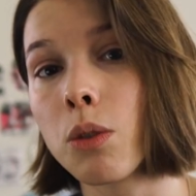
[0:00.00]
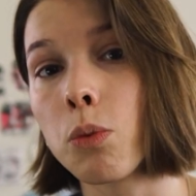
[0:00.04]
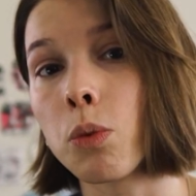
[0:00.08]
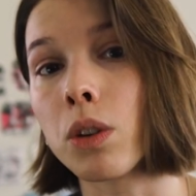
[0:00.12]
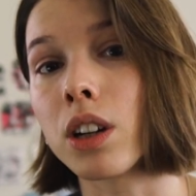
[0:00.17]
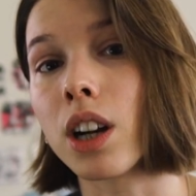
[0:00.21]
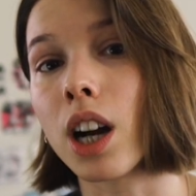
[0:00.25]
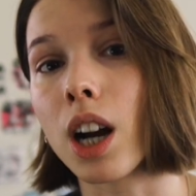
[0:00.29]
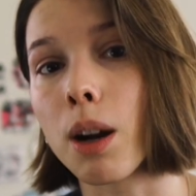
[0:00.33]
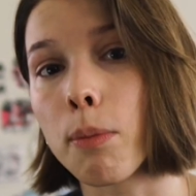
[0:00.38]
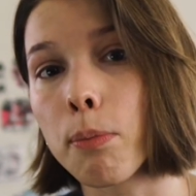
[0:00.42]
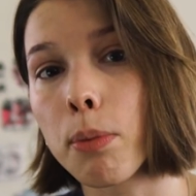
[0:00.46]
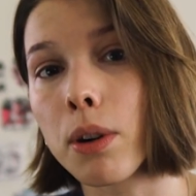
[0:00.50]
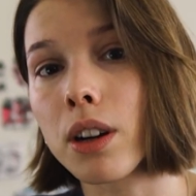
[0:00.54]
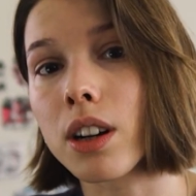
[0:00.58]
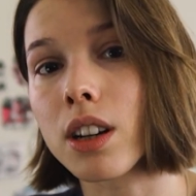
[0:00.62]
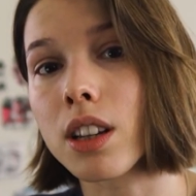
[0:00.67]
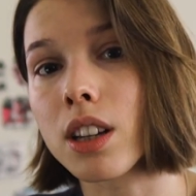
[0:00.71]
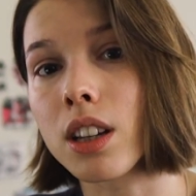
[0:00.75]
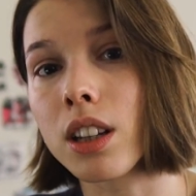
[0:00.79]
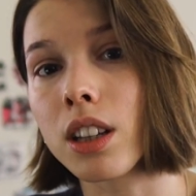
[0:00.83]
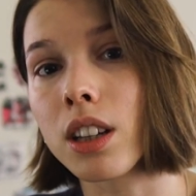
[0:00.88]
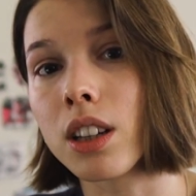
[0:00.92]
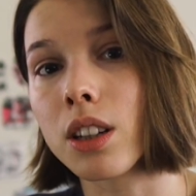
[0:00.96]
What I'm
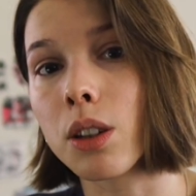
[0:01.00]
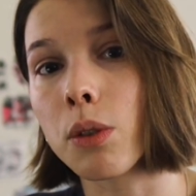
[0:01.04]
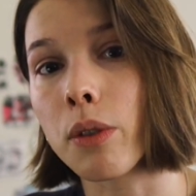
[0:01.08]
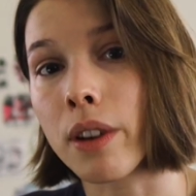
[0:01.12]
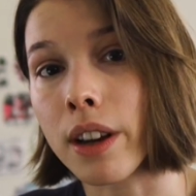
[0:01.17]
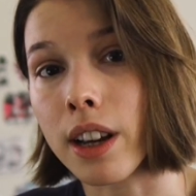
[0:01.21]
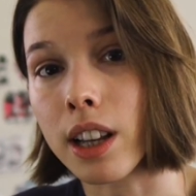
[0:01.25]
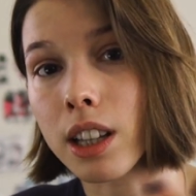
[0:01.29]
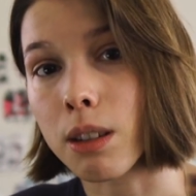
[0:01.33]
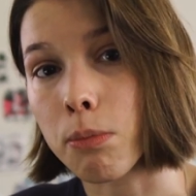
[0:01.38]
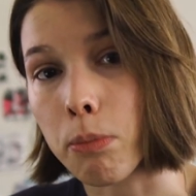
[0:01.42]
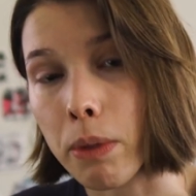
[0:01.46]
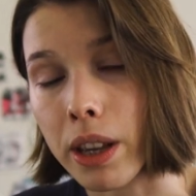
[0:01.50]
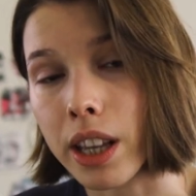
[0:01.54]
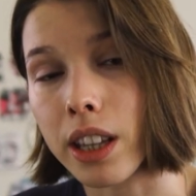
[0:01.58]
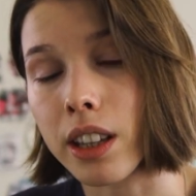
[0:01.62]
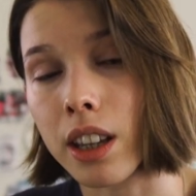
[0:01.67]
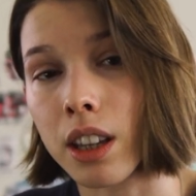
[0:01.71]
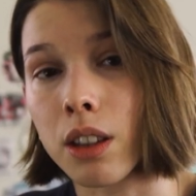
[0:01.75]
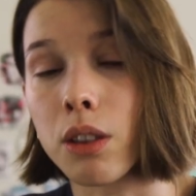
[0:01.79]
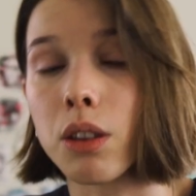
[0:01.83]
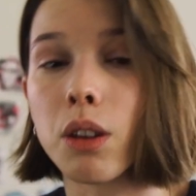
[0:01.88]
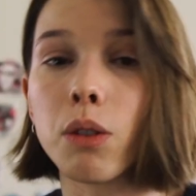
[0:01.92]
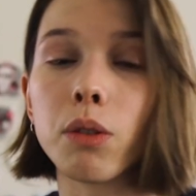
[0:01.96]
personally doing is
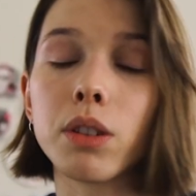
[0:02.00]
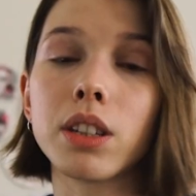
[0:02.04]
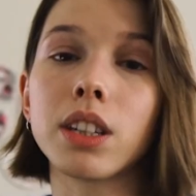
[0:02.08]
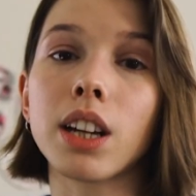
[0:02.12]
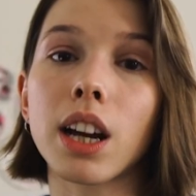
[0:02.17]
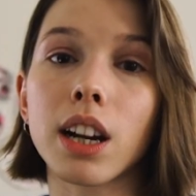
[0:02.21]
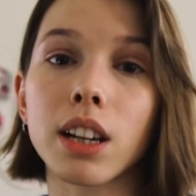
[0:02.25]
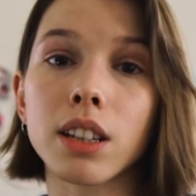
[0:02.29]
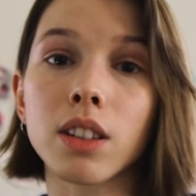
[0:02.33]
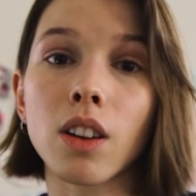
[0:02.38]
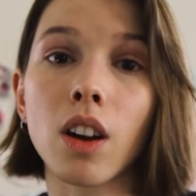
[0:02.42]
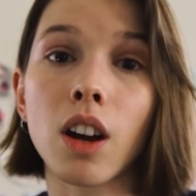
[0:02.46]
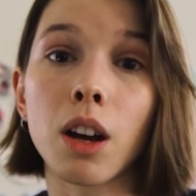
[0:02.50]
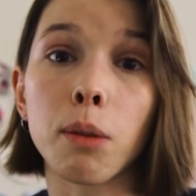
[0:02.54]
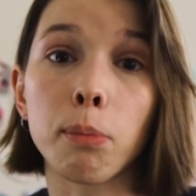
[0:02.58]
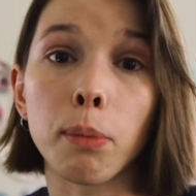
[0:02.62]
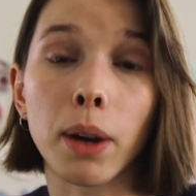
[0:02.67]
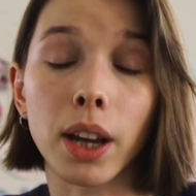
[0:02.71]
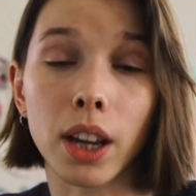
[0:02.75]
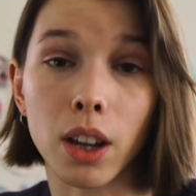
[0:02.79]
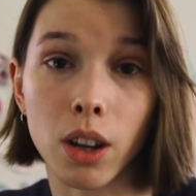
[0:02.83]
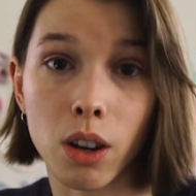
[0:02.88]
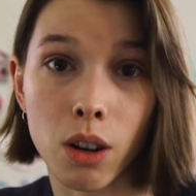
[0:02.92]
making those decks on my